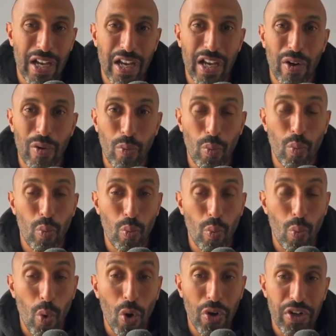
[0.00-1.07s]

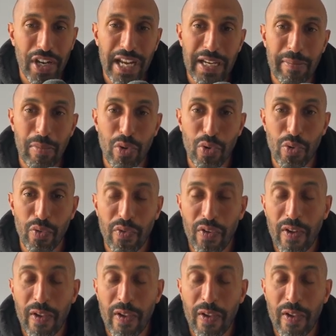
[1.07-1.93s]
1-day move,